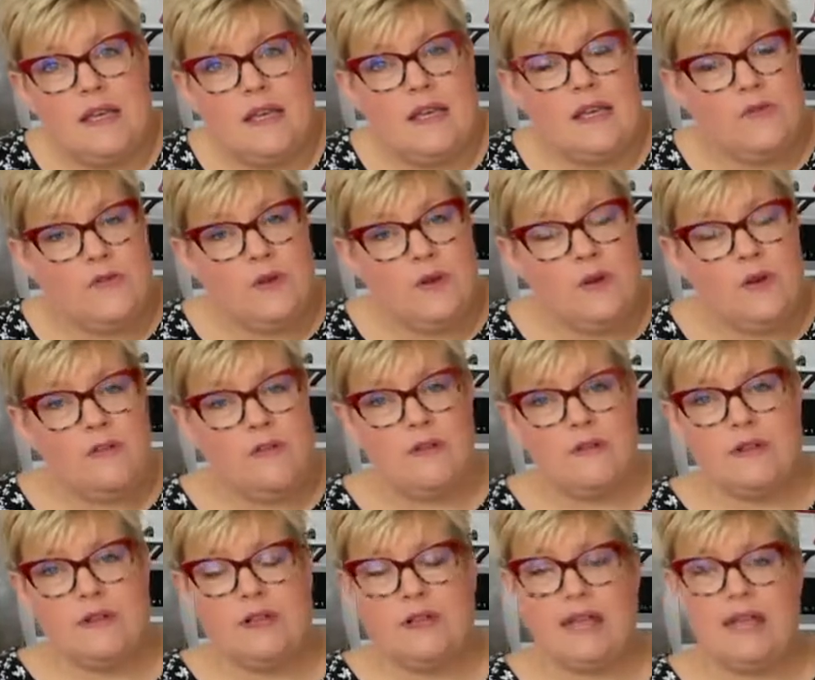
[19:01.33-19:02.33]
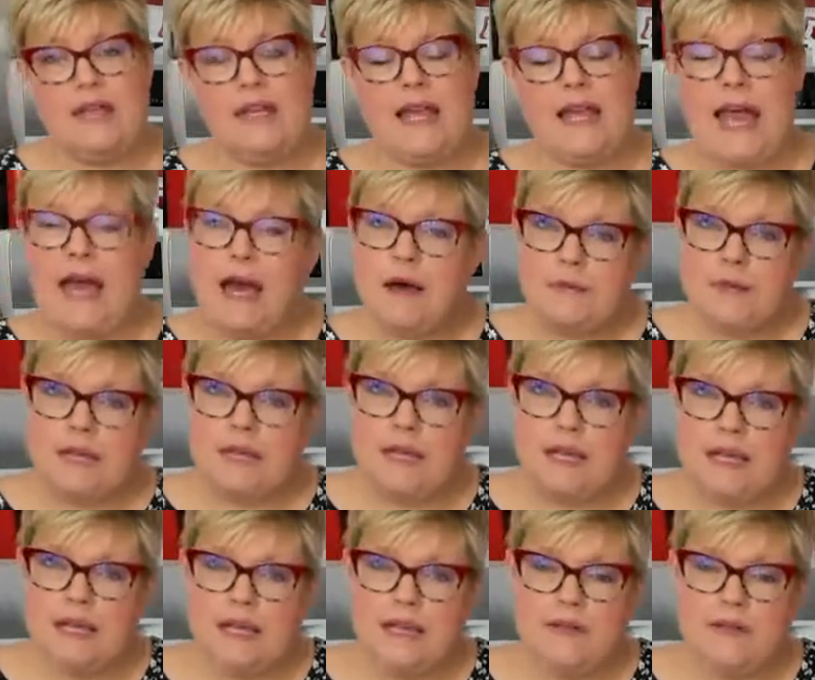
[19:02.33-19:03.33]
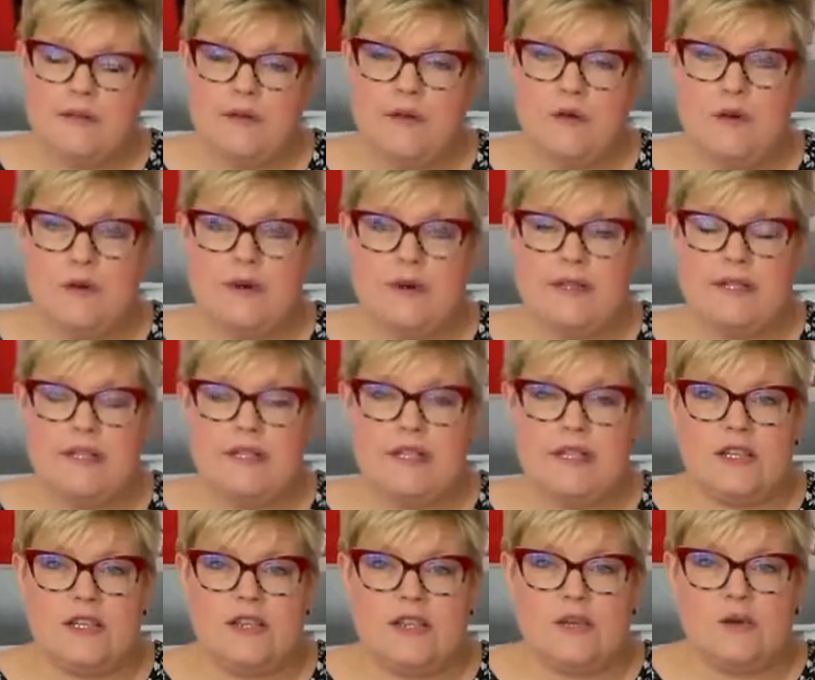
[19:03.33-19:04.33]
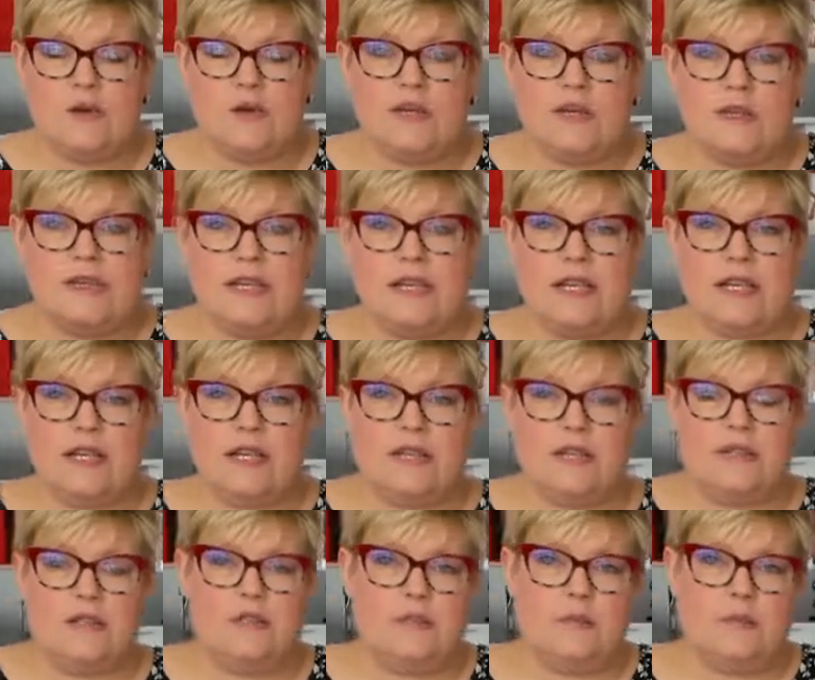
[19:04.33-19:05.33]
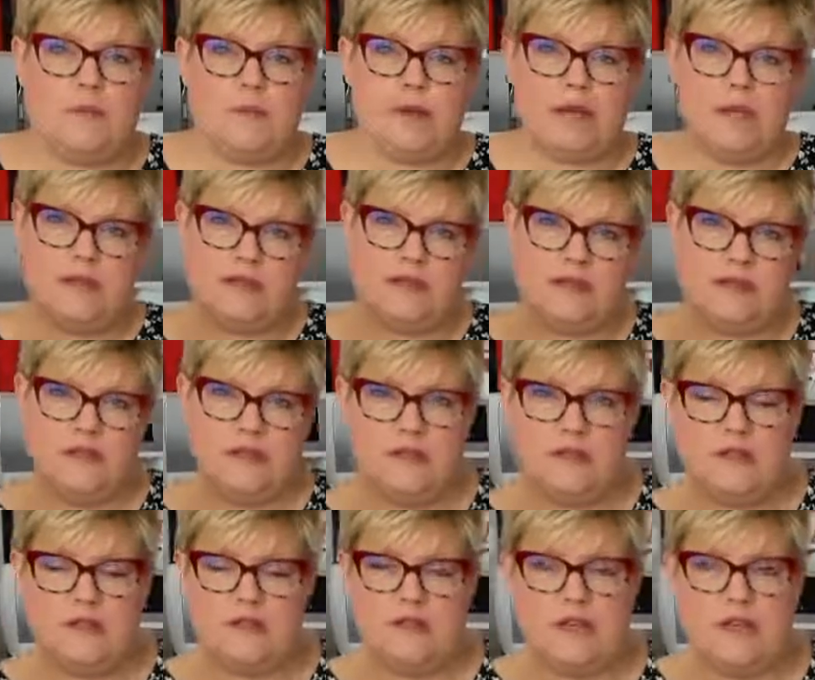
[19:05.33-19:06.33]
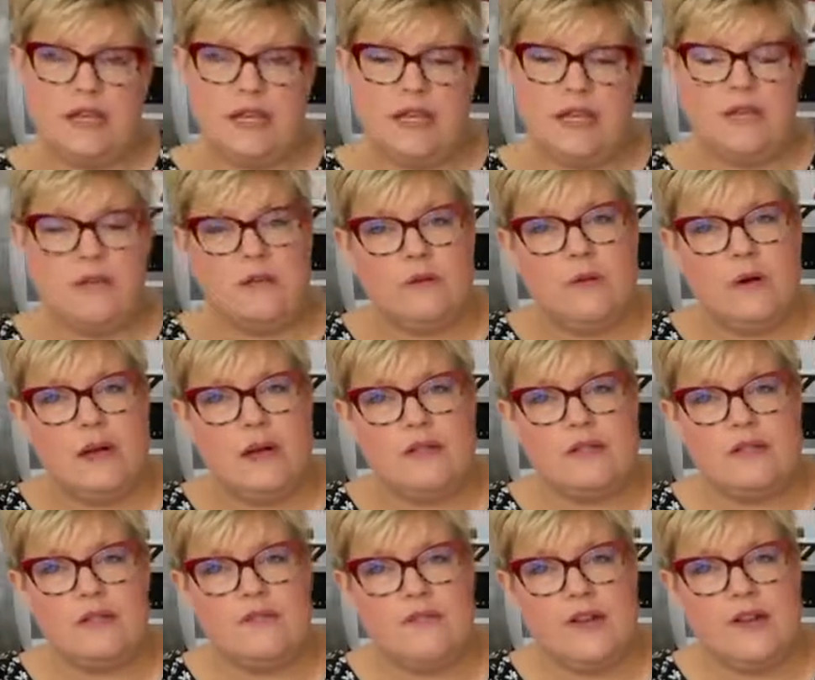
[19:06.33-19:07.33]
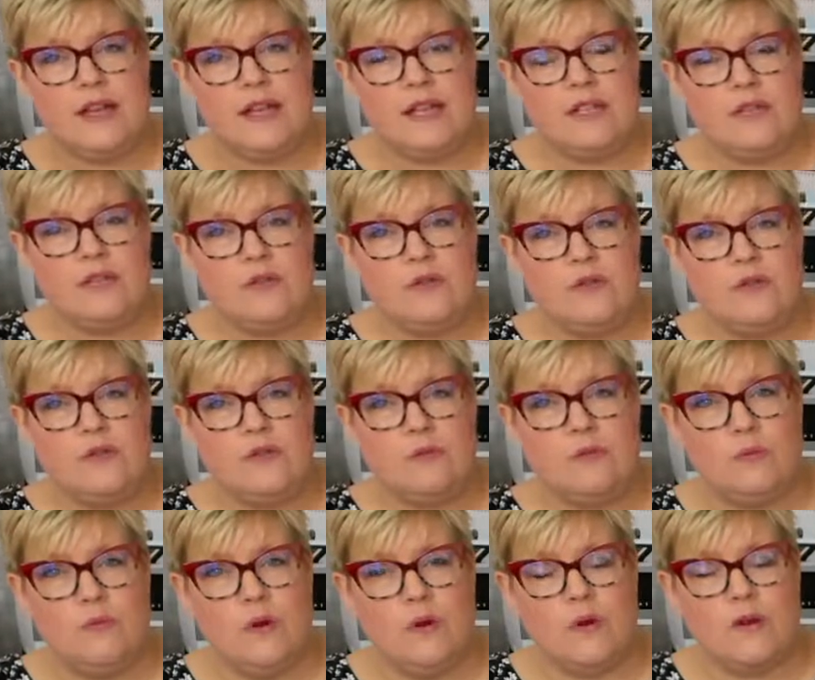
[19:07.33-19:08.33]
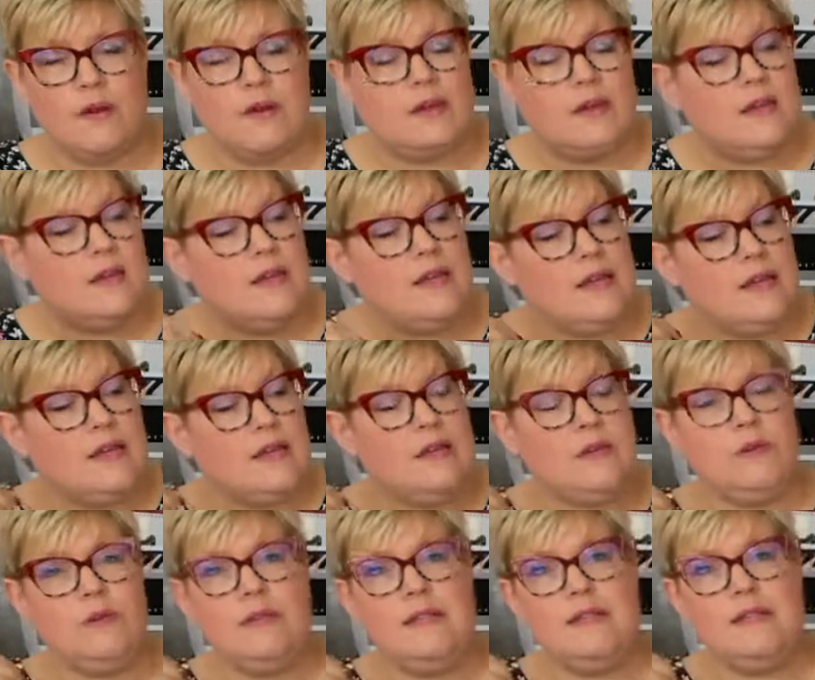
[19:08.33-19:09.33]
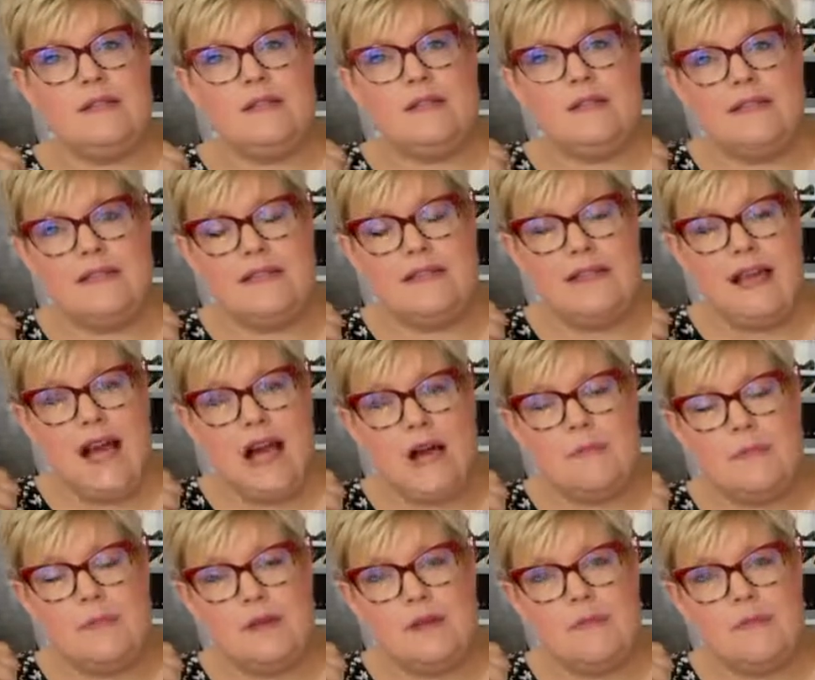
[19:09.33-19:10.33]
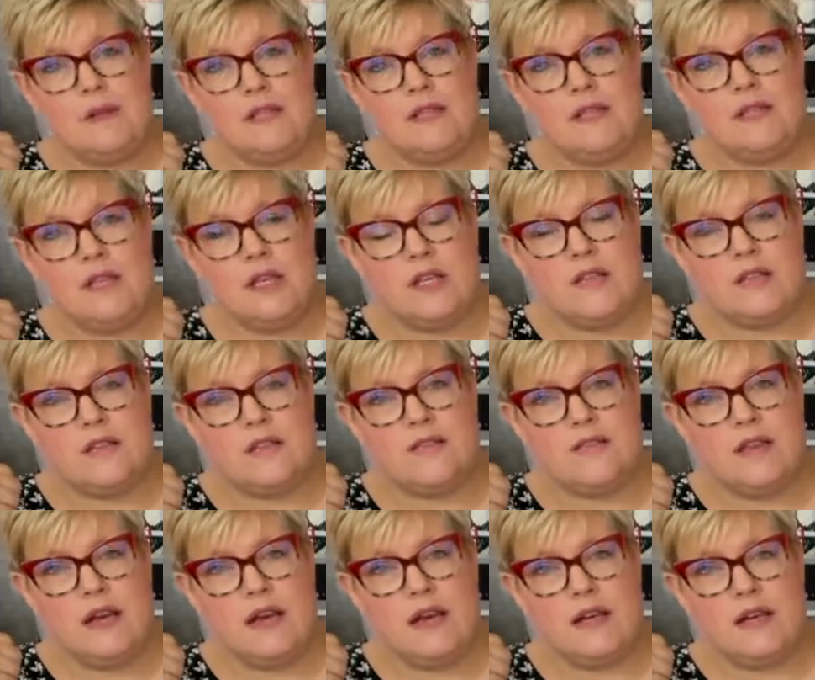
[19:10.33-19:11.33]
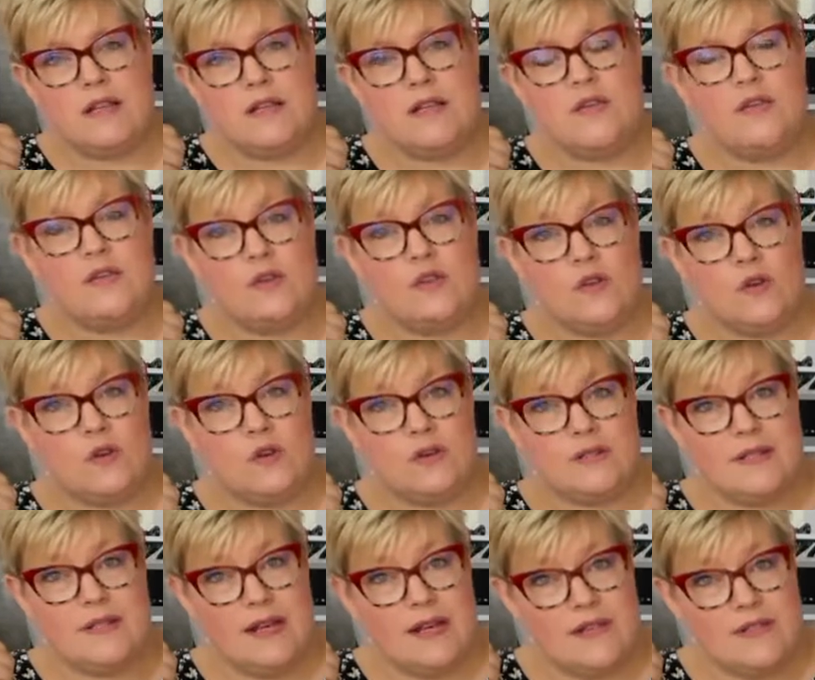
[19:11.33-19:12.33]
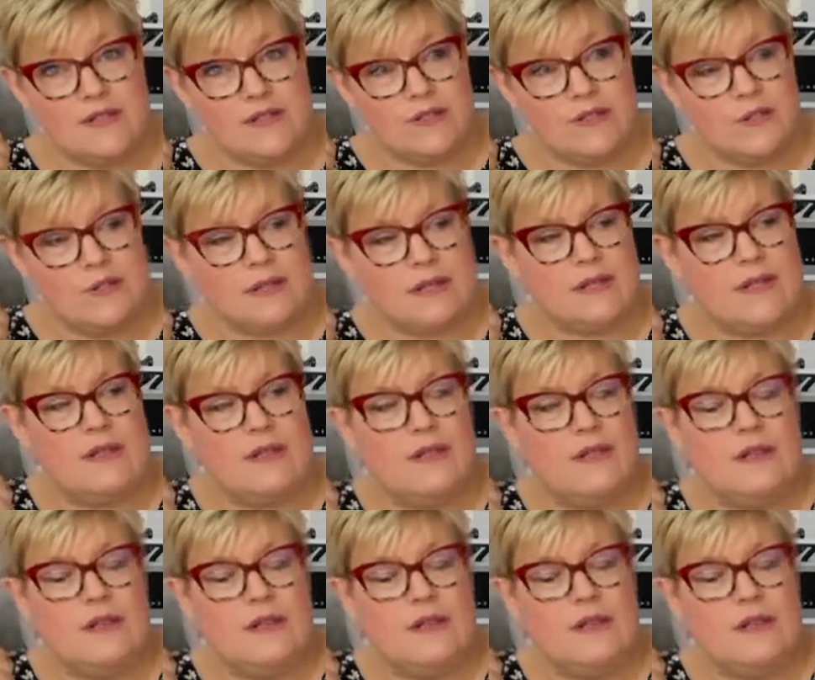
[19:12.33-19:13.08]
If you have ever done any applique or stitching where it's getting a little bit tricky and you want to fine-tune your work, you don't need to stop and make changes on your touch screen.